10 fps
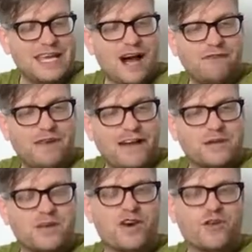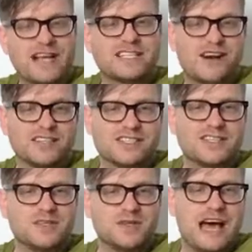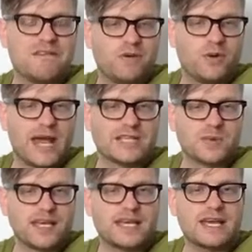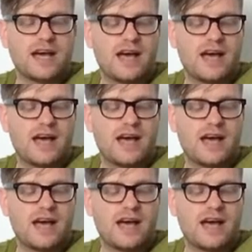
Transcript: I'll find out the correct answer to that for next week.